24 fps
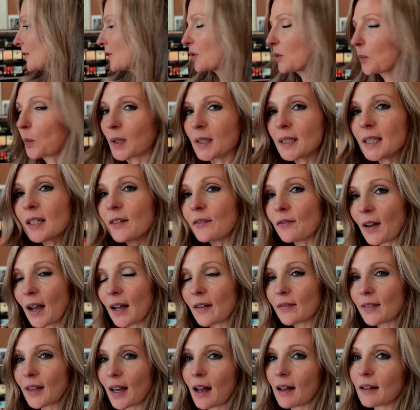
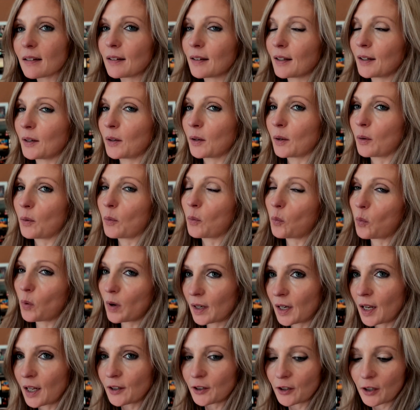
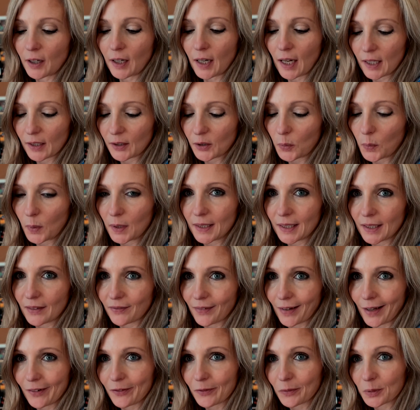
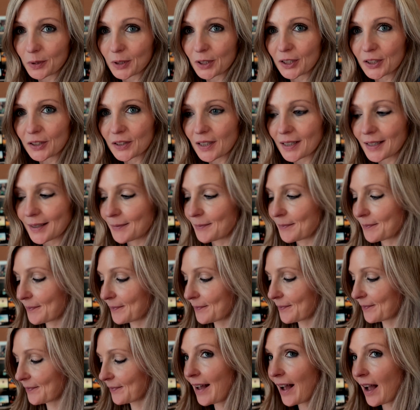25,125 words.
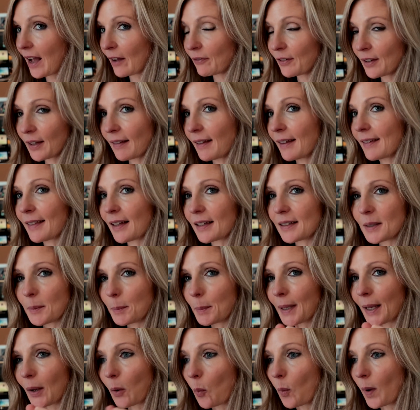I feel like that's a
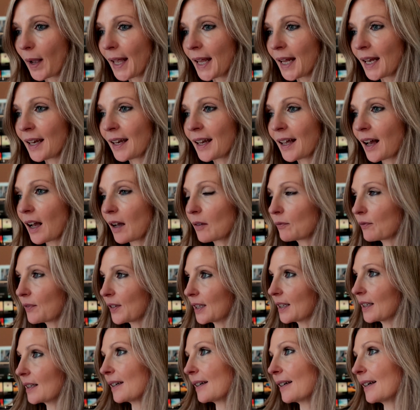big win. I'm
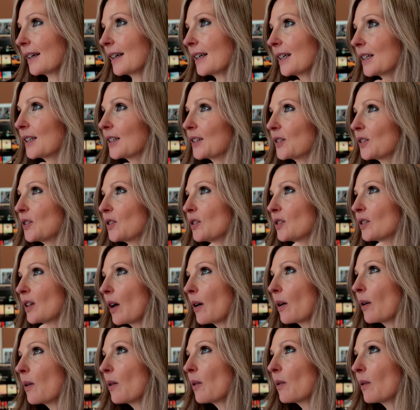feeling
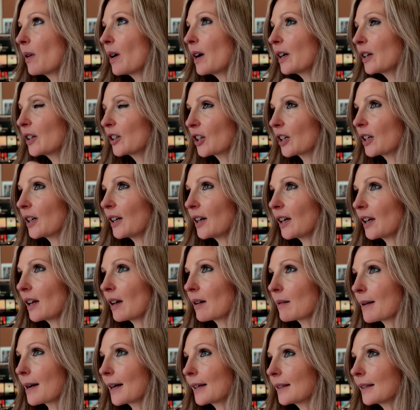so good about